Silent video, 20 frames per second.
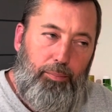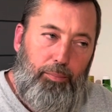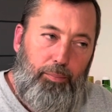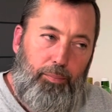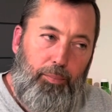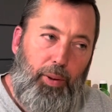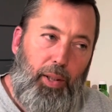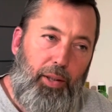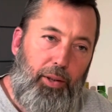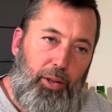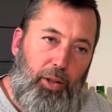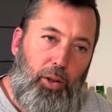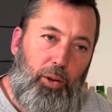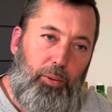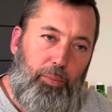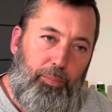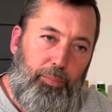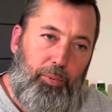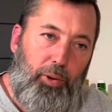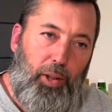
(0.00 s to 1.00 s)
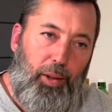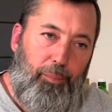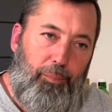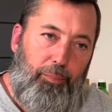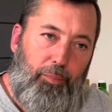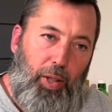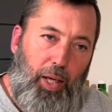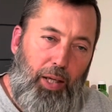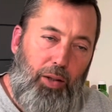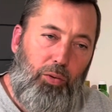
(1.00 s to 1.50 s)
Yeah, you don't. Yeah,
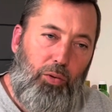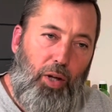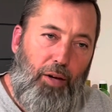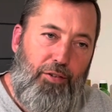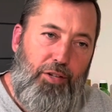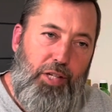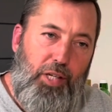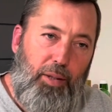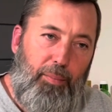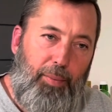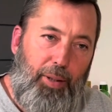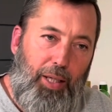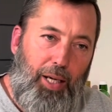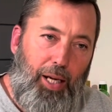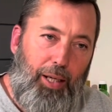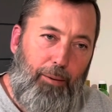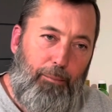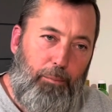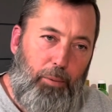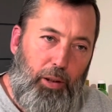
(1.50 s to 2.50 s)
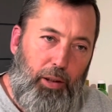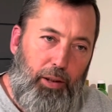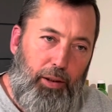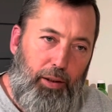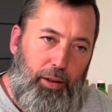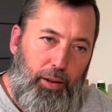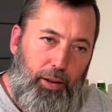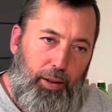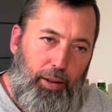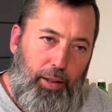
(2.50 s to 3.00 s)
I don't love cinnamon on it,
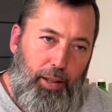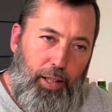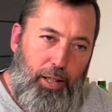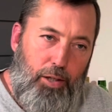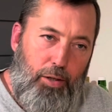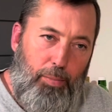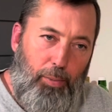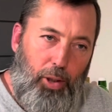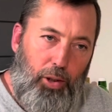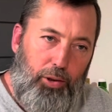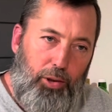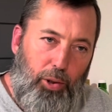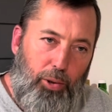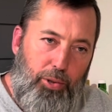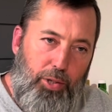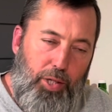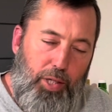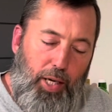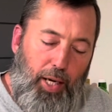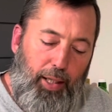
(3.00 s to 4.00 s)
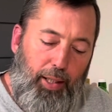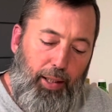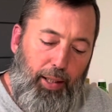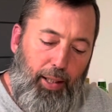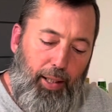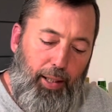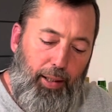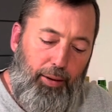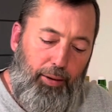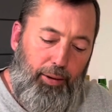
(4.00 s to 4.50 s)
but in small doses I can
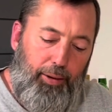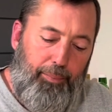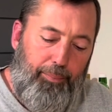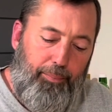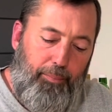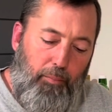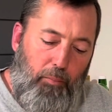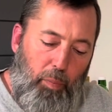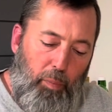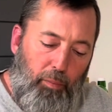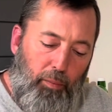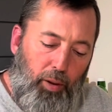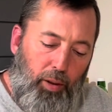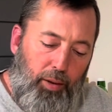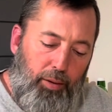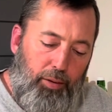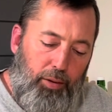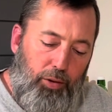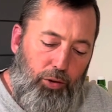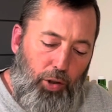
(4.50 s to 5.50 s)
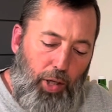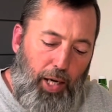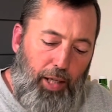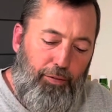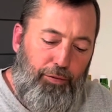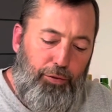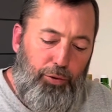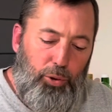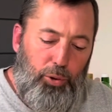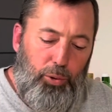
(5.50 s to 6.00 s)
handle it.
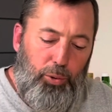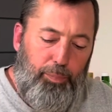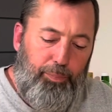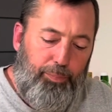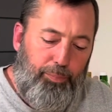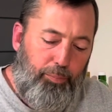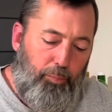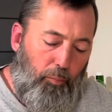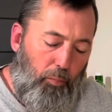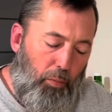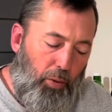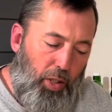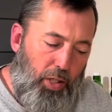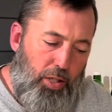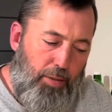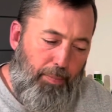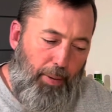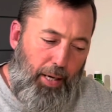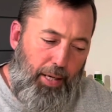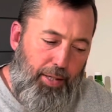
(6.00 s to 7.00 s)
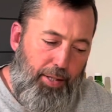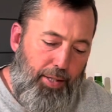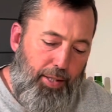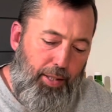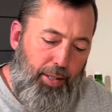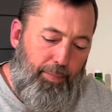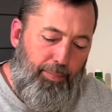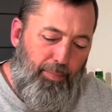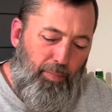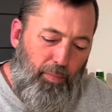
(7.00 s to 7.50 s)
Dried fruit,
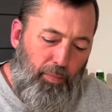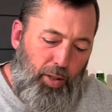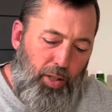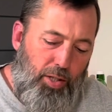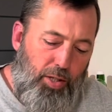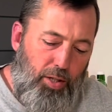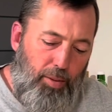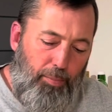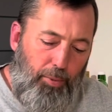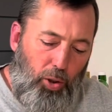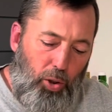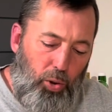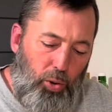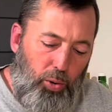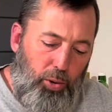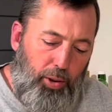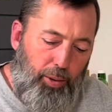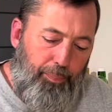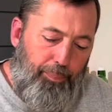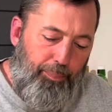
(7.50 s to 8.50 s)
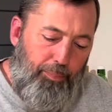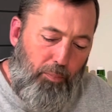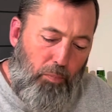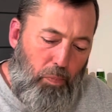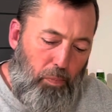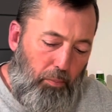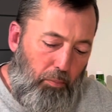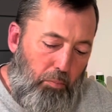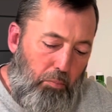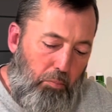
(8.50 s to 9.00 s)
spicy, some oak.
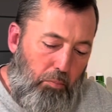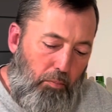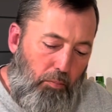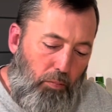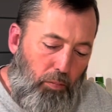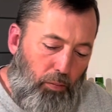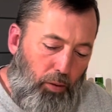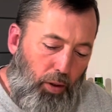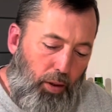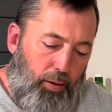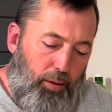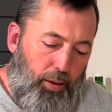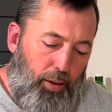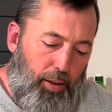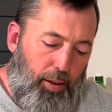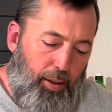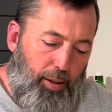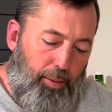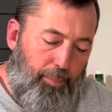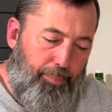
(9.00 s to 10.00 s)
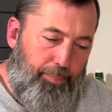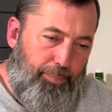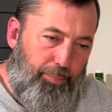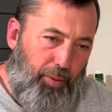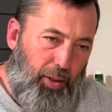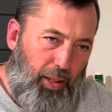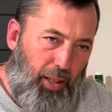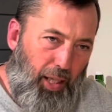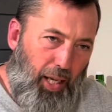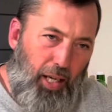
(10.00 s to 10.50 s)

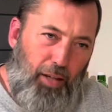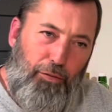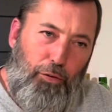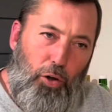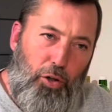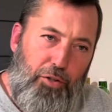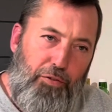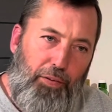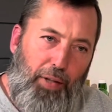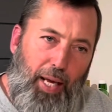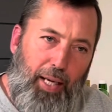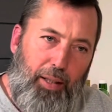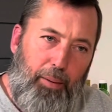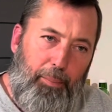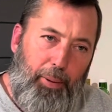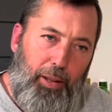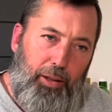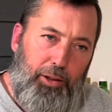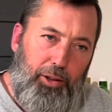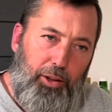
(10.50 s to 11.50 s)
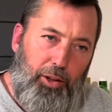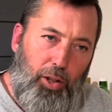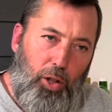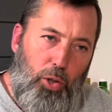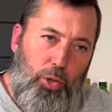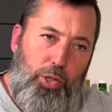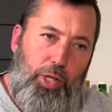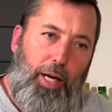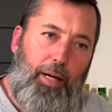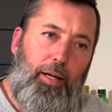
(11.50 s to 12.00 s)
Kind of falls flat compared to the
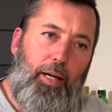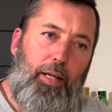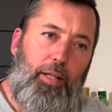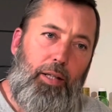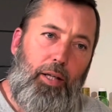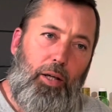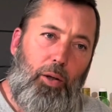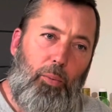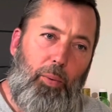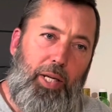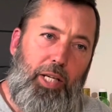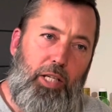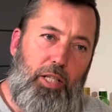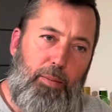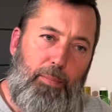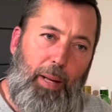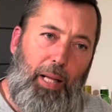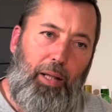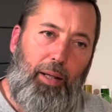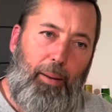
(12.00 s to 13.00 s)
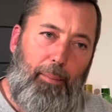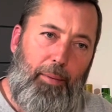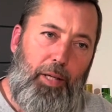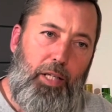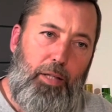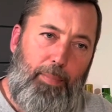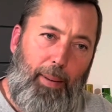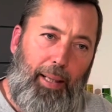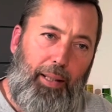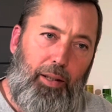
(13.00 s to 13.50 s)
nose. When you smell it, I'm
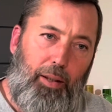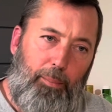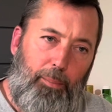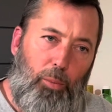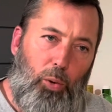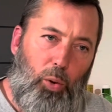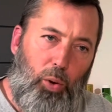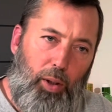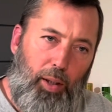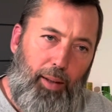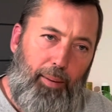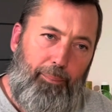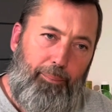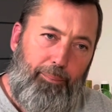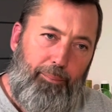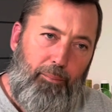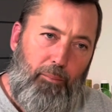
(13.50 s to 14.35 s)
expecting more.